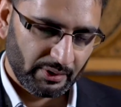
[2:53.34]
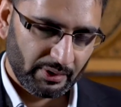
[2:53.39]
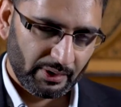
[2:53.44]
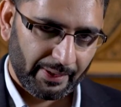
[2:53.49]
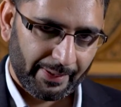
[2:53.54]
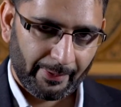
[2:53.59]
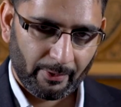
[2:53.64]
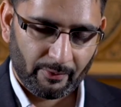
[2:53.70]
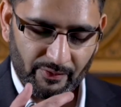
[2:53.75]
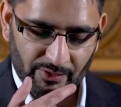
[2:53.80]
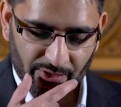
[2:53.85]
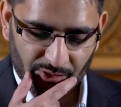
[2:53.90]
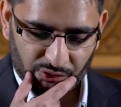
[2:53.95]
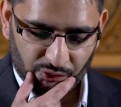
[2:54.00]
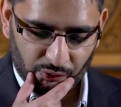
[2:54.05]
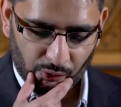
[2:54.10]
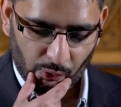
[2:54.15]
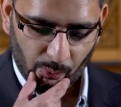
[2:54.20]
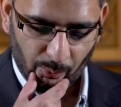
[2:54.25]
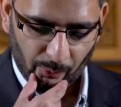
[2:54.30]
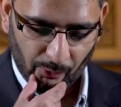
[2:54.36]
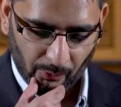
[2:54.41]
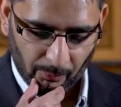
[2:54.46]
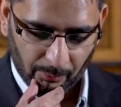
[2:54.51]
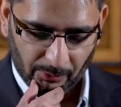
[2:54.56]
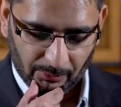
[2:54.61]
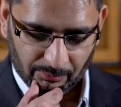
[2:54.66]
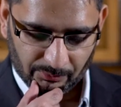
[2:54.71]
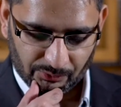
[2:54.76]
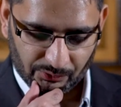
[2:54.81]
However, there's two
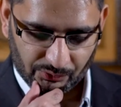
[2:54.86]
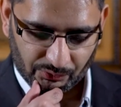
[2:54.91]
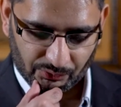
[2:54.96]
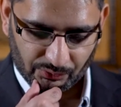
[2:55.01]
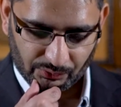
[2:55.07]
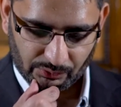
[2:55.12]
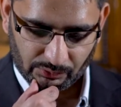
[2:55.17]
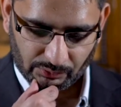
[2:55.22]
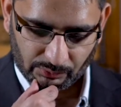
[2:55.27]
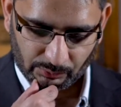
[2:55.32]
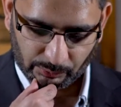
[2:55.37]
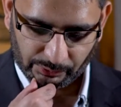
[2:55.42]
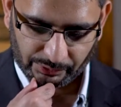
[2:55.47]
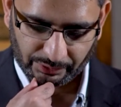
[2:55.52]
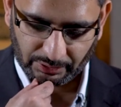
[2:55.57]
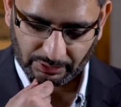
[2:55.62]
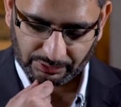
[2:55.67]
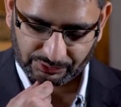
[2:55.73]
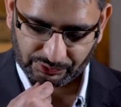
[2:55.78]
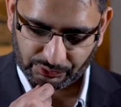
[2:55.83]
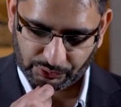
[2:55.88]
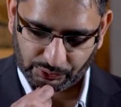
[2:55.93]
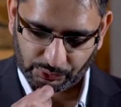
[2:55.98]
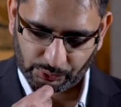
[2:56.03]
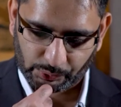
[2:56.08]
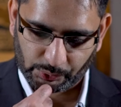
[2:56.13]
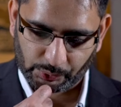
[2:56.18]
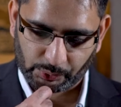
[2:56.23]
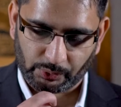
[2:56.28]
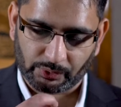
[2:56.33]
problems in regards
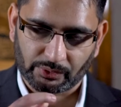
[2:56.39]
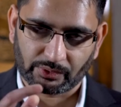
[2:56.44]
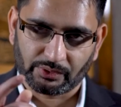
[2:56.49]
to